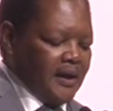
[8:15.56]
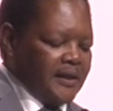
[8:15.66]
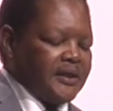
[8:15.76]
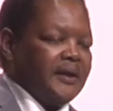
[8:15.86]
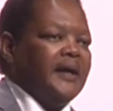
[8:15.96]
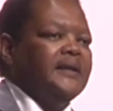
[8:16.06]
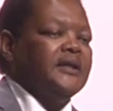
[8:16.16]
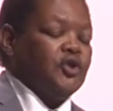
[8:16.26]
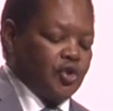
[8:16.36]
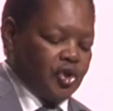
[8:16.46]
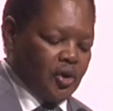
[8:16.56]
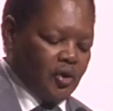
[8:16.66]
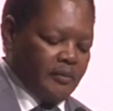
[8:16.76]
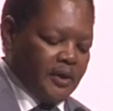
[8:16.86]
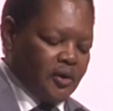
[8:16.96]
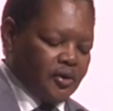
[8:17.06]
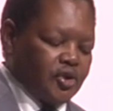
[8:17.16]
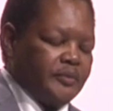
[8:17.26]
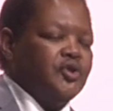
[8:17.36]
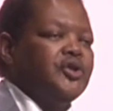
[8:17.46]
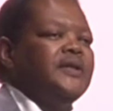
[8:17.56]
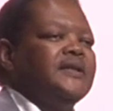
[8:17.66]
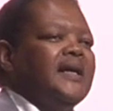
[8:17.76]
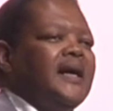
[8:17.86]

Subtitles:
Integrated socioeconomic contribution is